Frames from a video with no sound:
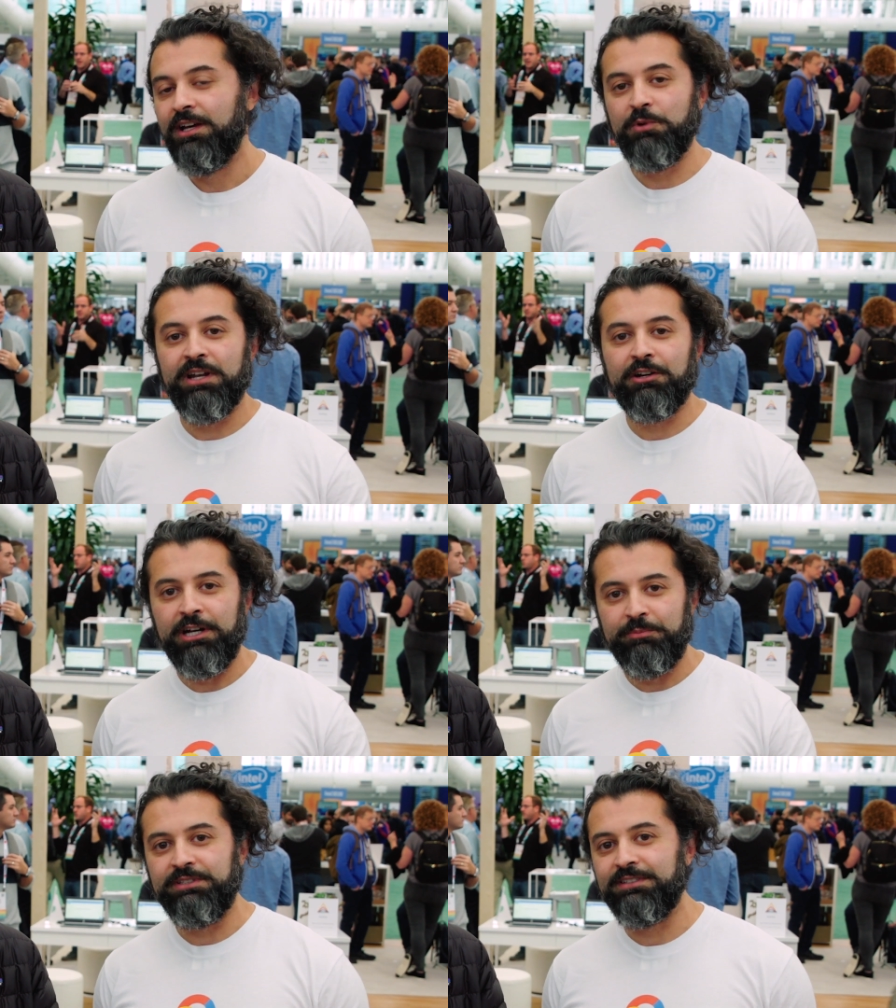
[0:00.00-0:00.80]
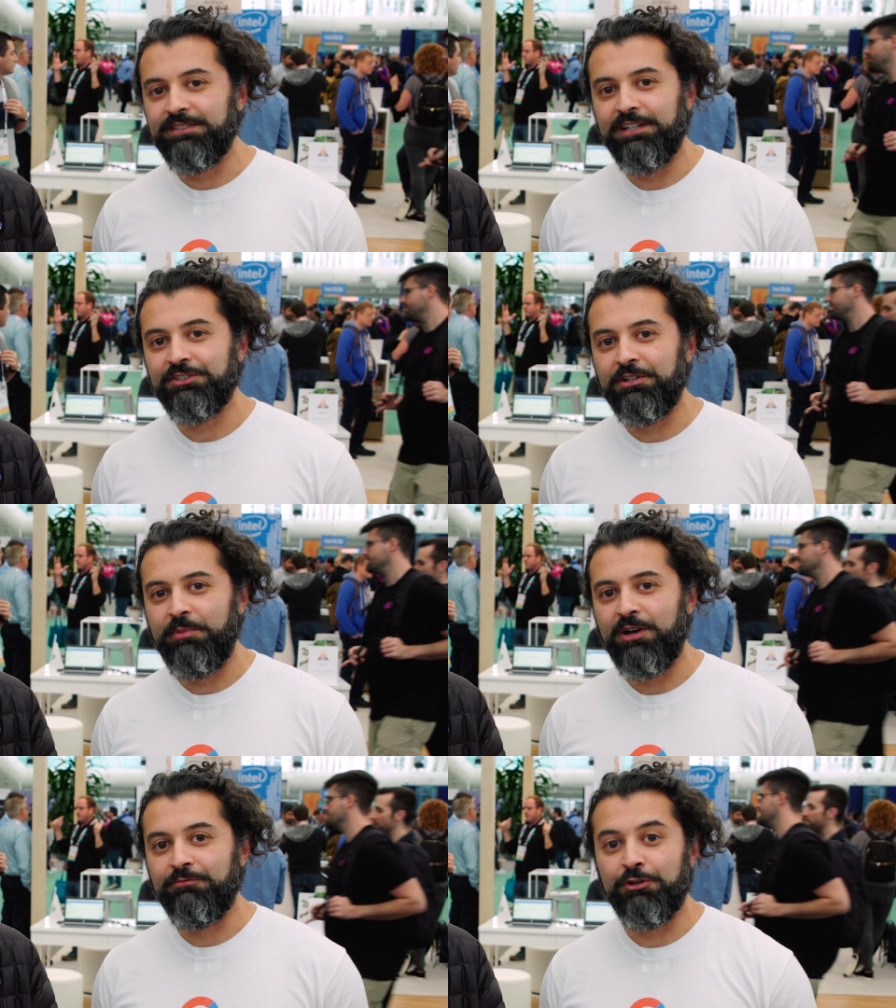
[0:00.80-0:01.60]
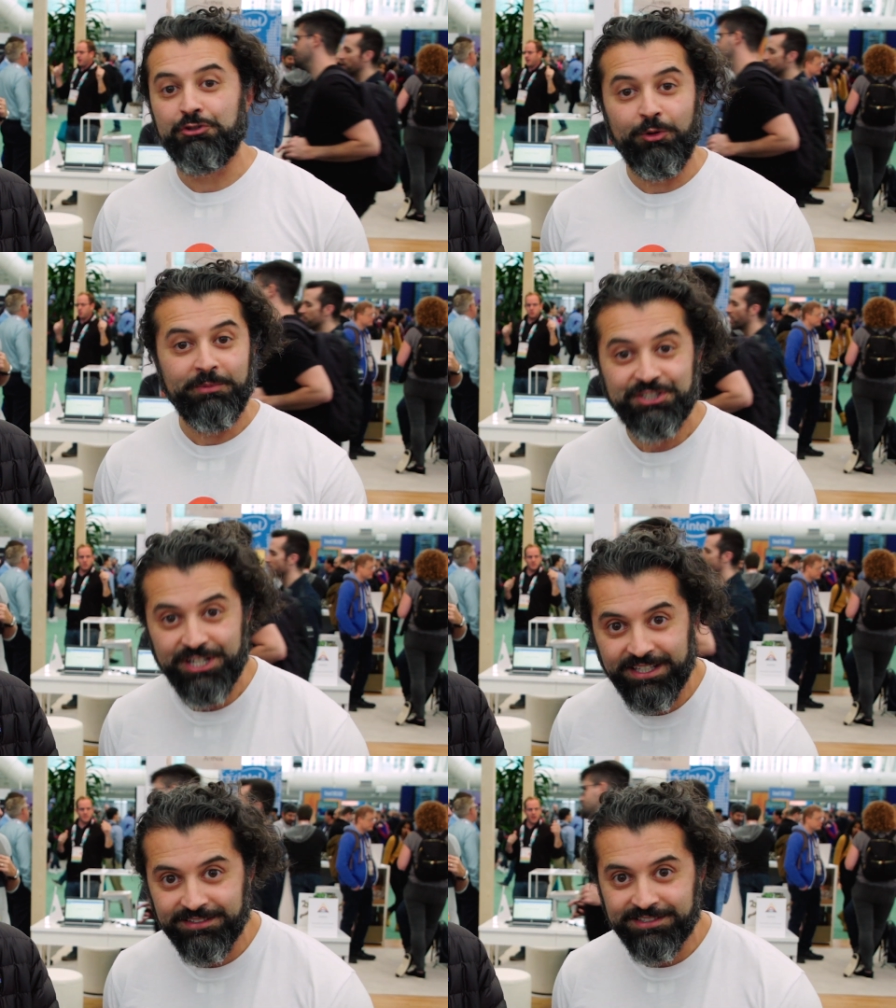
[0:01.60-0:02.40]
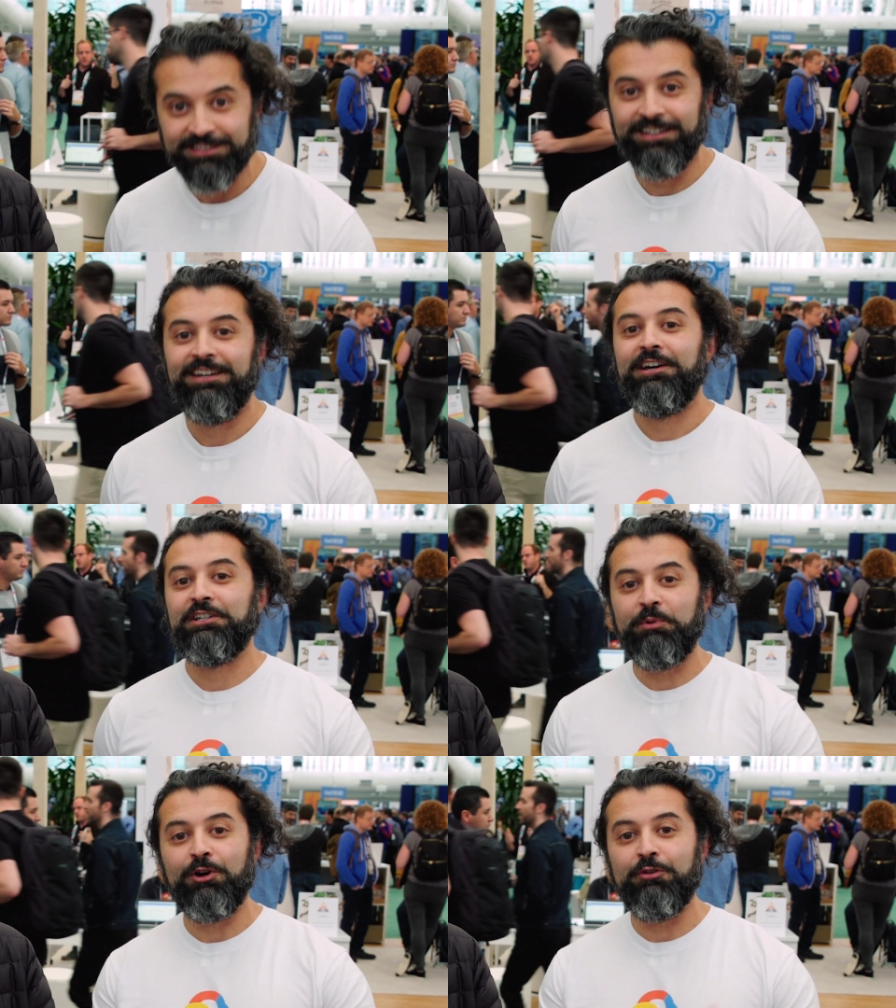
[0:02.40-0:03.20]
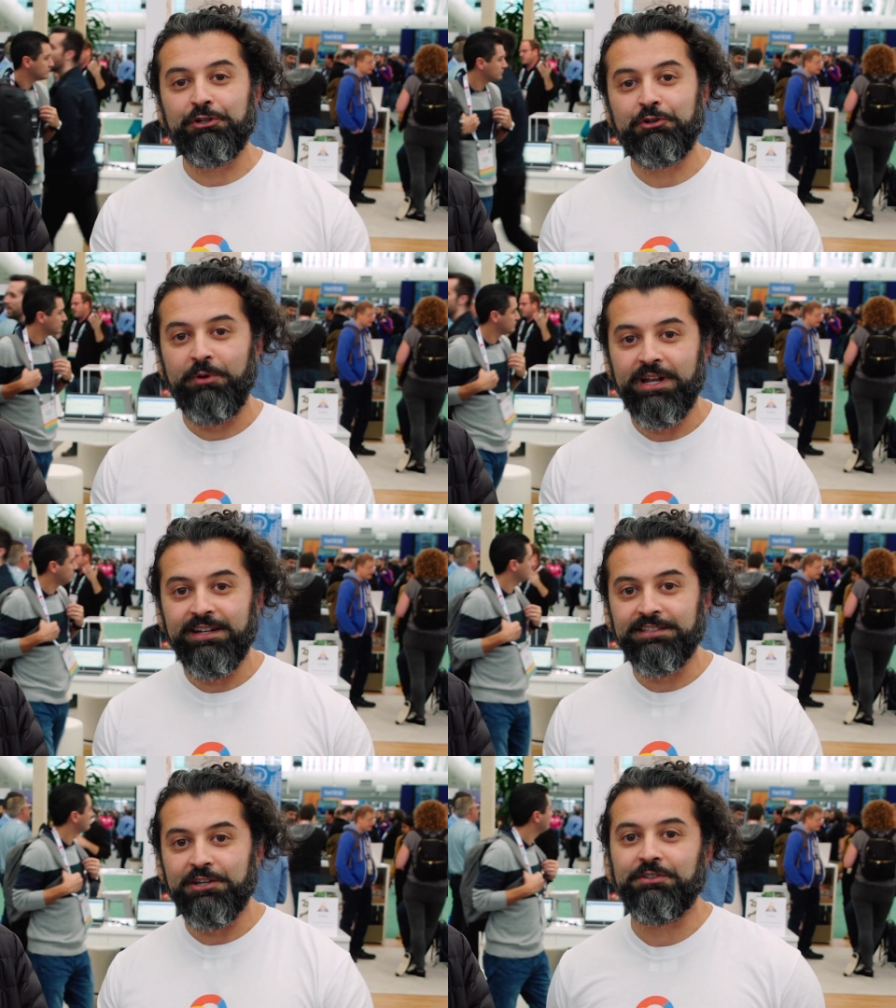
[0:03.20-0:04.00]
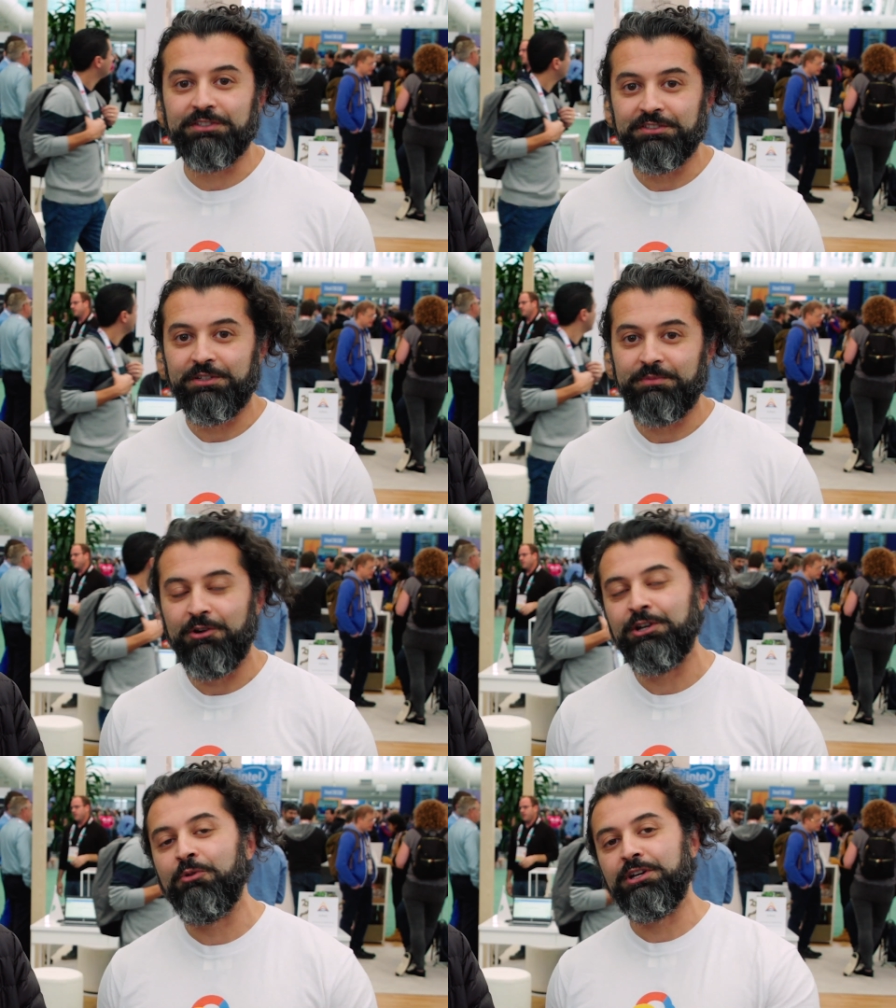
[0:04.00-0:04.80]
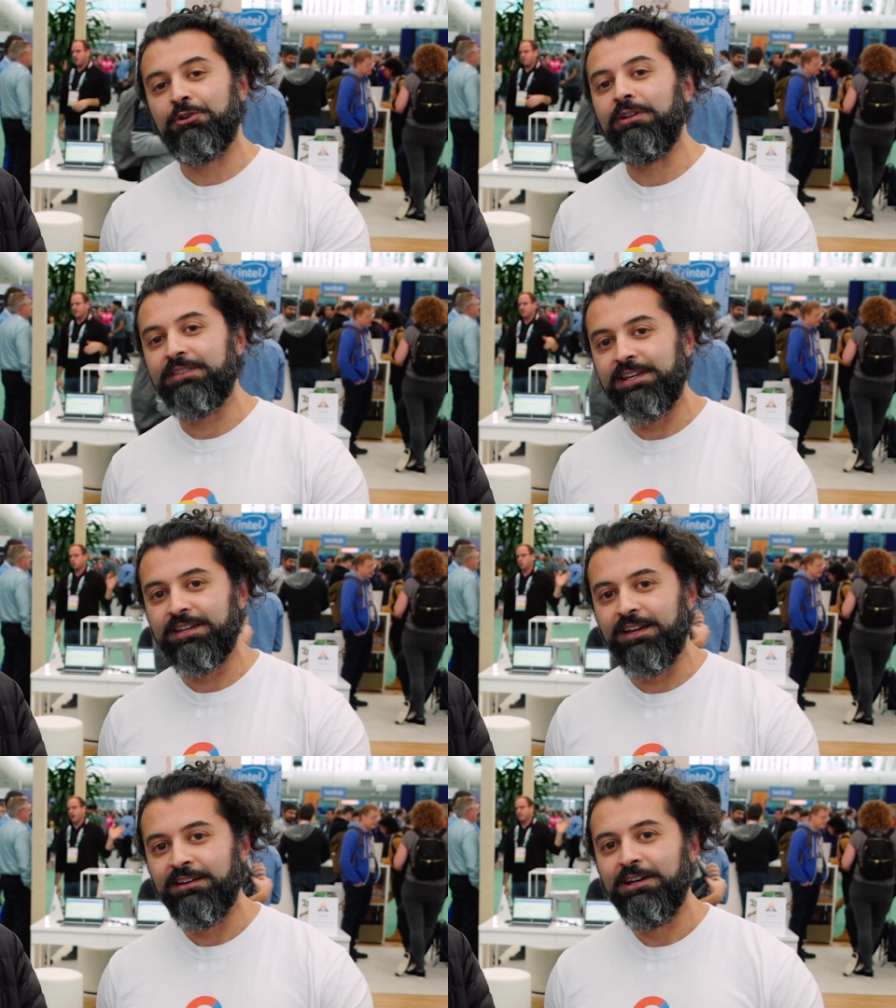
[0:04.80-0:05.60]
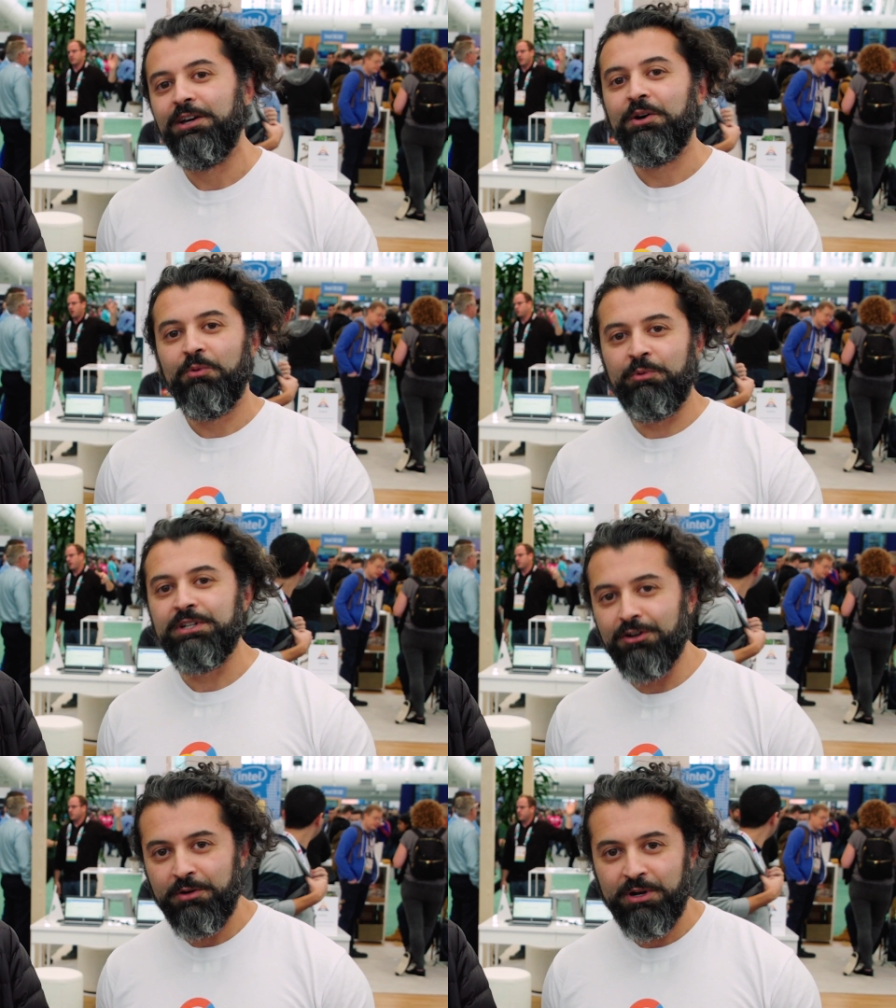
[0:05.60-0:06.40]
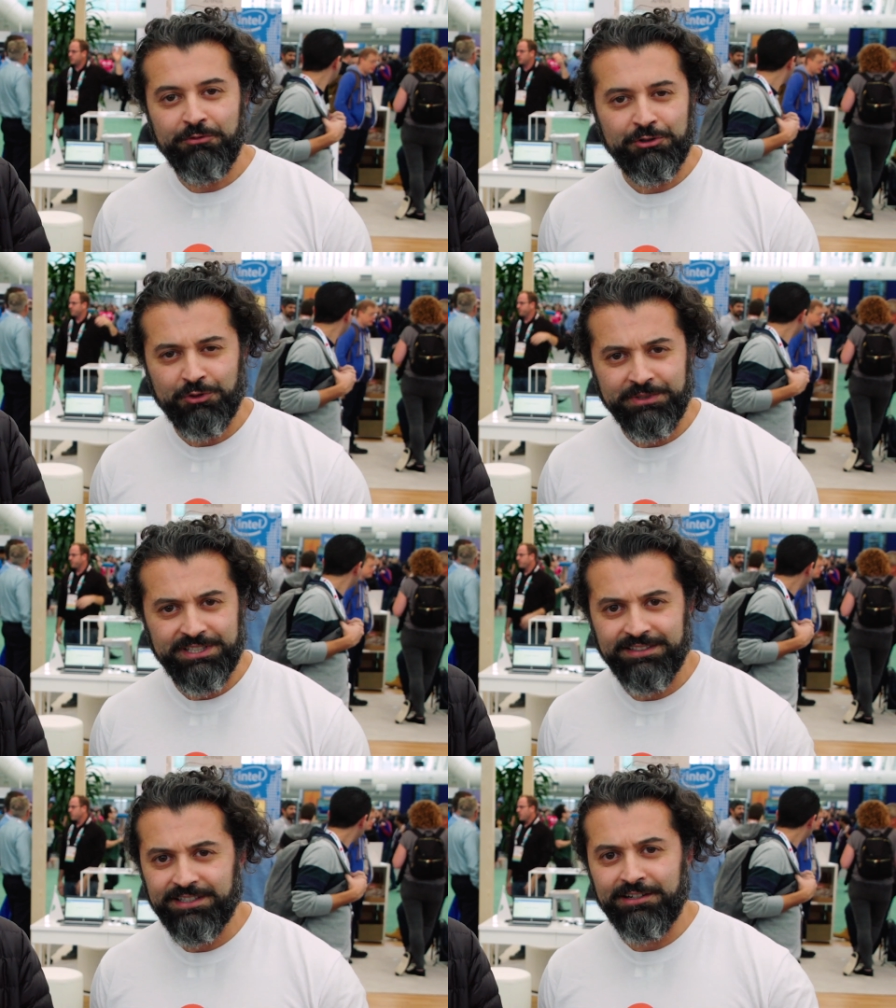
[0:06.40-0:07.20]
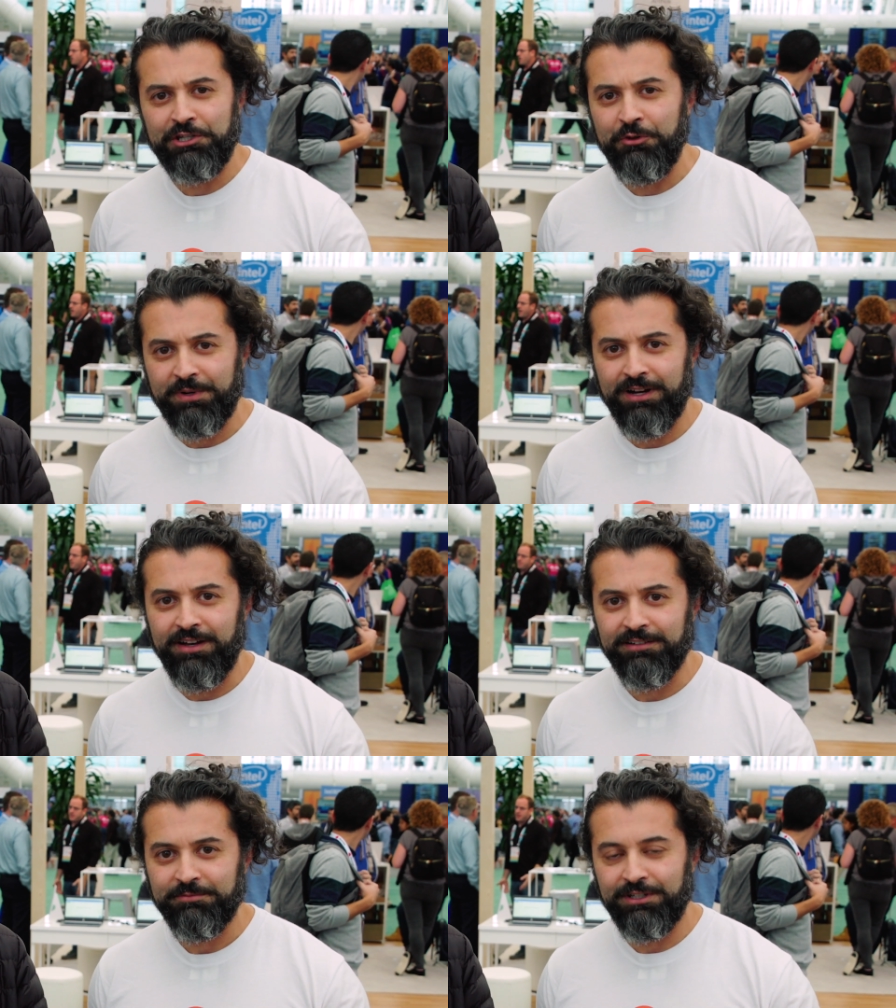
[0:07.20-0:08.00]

We had a great presentation about virtual machines as part of your Kubernetes ecosystem. Now, I know what you're all thinking. What are we talking about virtual machines at a KubeCon?